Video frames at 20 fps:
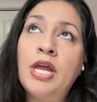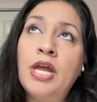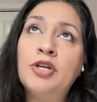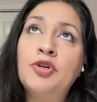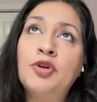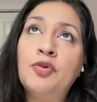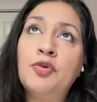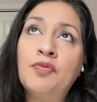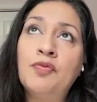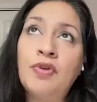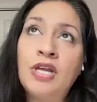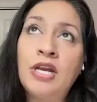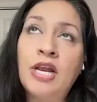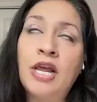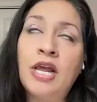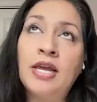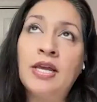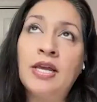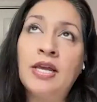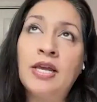
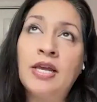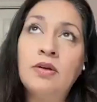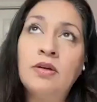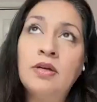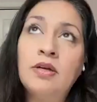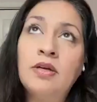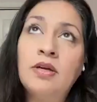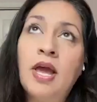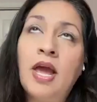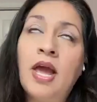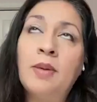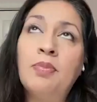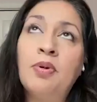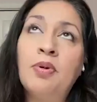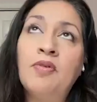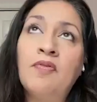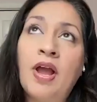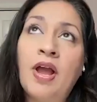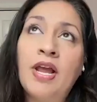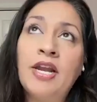intervening and
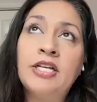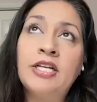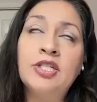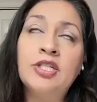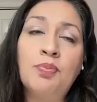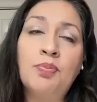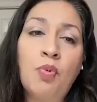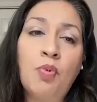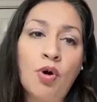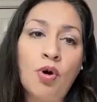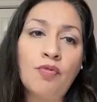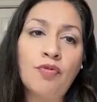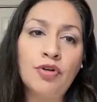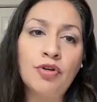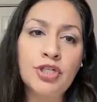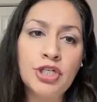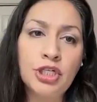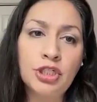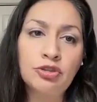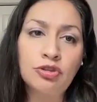providing support
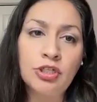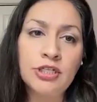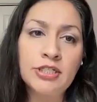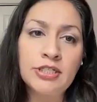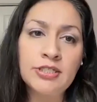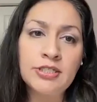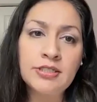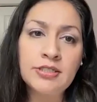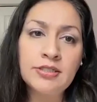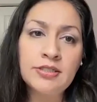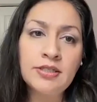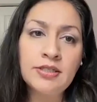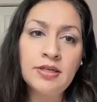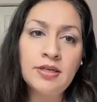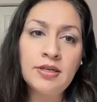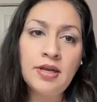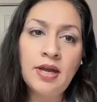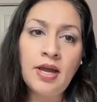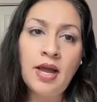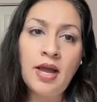for children
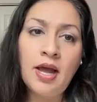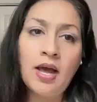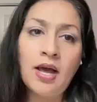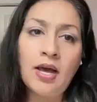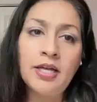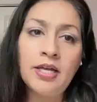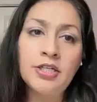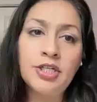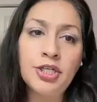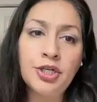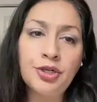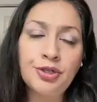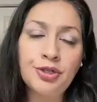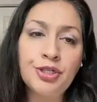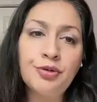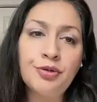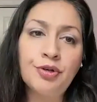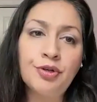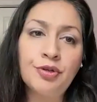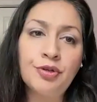in tier
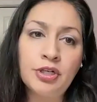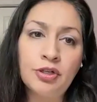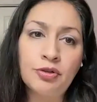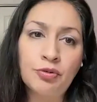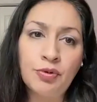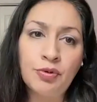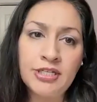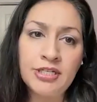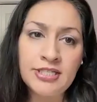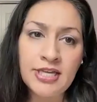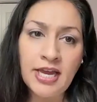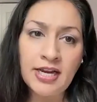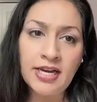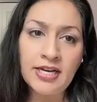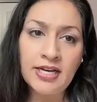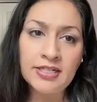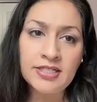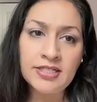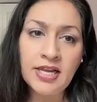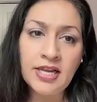2 or tier 3
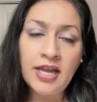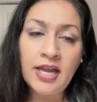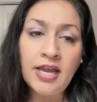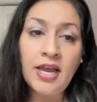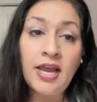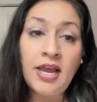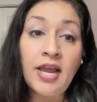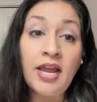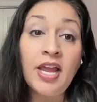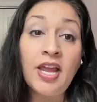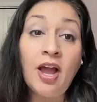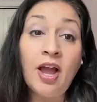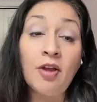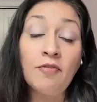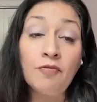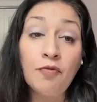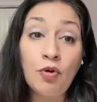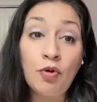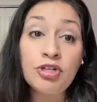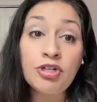settings,
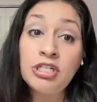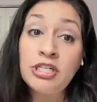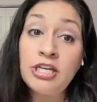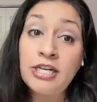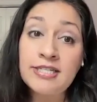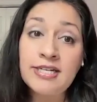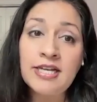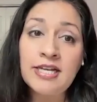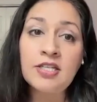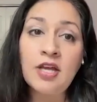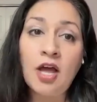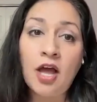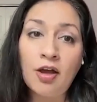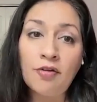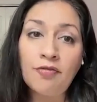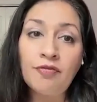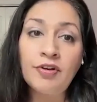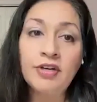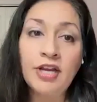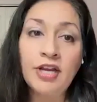unfortunately, it does
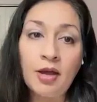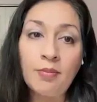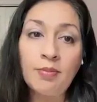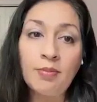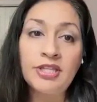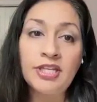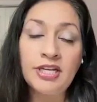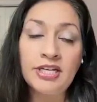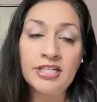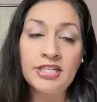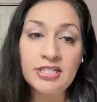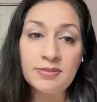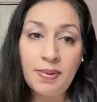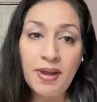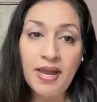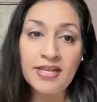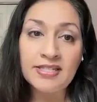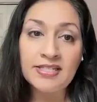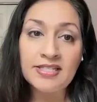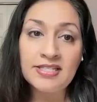often come at the
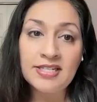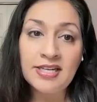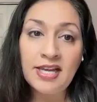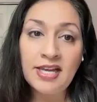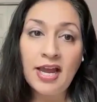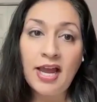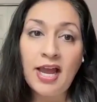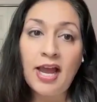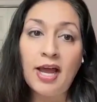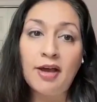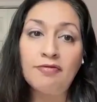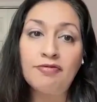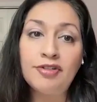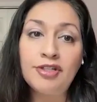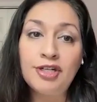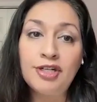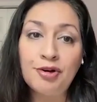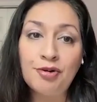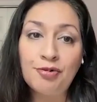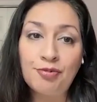expense of
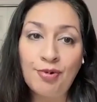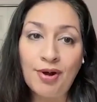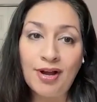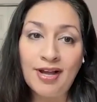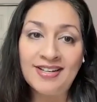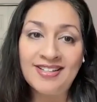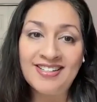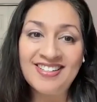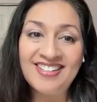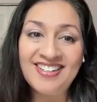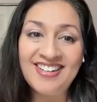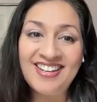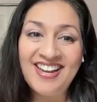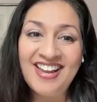tier 1.